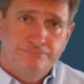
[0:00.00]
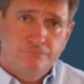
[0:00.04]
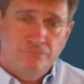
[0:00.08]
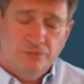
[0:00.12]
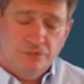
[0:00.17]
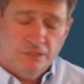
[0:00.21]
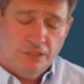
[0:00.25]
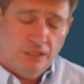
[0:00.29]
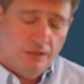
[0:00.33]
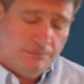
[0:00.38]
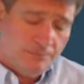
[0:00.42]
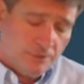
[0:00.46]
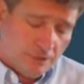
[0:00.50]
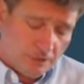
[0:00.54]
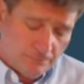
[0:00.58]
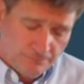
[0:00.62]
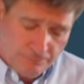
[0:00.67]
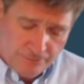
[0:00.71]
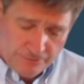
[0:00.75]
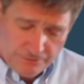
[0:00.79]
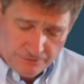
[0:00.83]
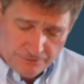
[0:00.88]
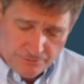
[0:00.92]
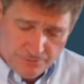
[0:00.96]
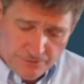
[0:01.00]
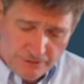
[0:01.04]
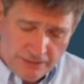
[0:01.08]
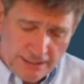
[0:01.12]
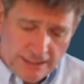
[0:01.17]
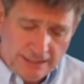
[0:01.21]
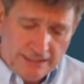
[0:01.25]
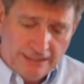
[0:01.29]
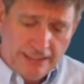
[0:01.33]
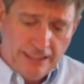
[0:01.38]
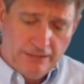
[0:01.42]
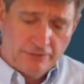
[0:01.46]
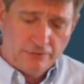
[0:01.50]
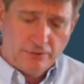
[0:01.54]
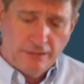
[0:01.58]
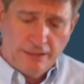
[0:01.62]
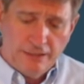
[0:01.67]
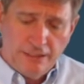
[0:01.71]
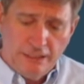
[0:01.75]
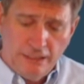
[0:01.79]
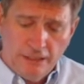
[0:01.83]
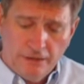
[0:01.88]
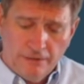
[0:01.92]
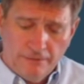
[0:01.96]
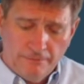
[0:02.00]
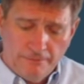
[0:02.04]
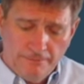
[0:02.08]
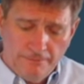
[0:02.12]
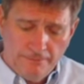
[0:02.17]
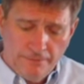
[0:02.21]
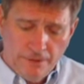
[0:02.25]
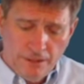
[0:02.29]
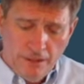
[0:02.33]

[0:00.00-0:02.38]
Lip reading: So I'm going to put that down right here.